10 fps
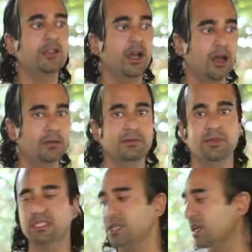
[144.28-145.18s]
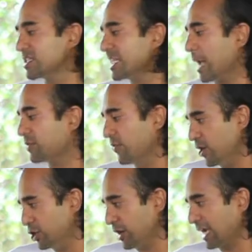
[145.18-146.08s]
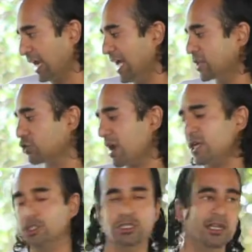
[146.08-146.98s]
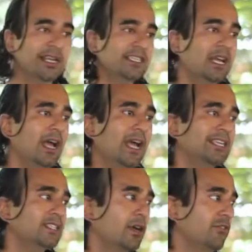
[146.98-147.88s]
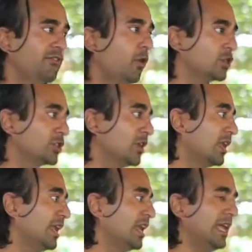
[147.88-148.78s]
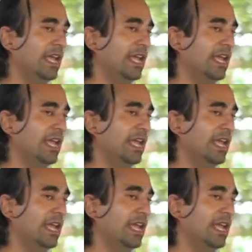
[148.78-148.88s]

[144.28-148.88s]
the certain steps. First, you've got to collect trash, and unfortunately,